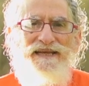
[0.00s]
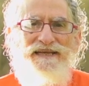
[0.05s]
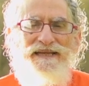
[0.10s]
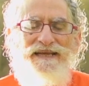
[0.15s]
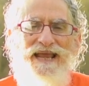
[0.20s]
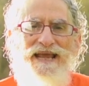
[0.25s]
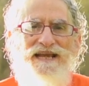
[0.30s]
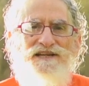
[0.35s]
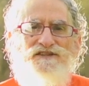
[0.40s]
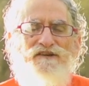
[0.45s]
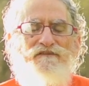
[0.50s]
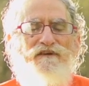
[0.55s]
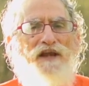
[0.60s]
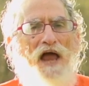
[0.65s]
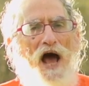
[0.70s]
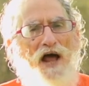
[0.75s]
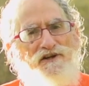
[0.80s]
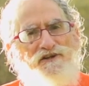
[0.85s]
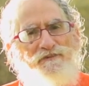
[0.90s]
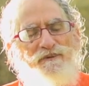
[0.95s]
In the case of a
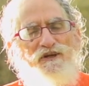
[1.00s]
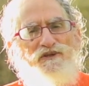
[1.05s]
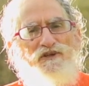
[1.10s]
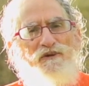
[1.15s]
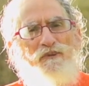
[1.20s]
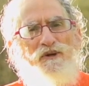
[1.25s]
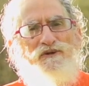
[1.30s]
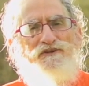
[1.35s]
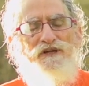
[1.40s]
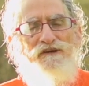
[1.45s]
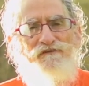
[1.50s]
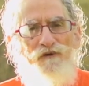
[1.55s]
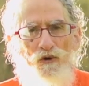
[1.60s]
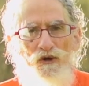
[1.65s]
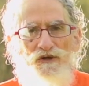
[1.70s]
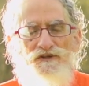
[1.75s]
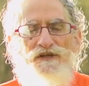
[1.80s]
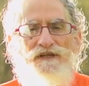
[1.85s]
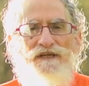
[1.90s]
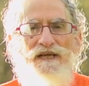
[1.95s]
non-spiritual person, of
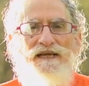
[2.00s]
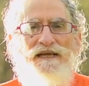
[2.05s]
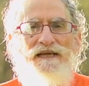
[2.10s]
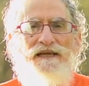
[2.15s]
course,